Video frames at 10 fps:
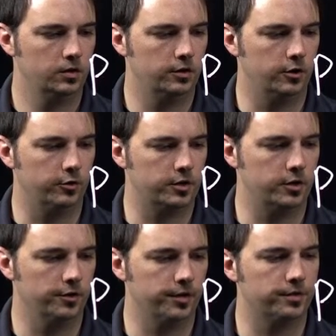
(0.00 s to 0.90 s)
Note
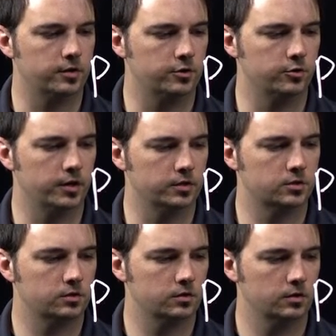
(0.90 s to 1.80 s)
here that the
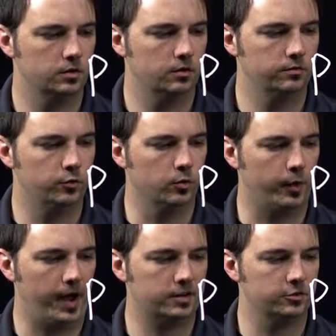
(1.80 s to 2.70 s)
units for
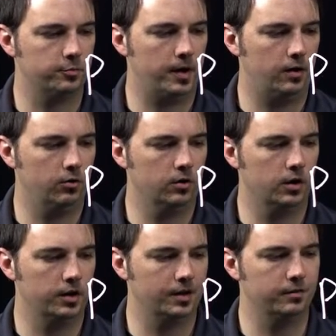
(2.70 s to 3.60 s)
reactive power
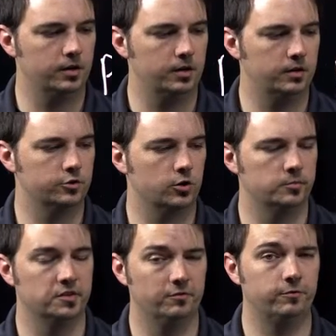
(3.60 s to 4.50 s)
are given in
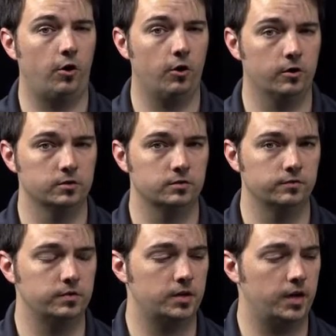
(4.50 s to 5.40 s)
terms of VARs,
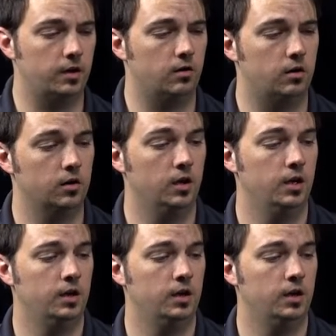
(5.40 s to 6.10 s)
V-A-R.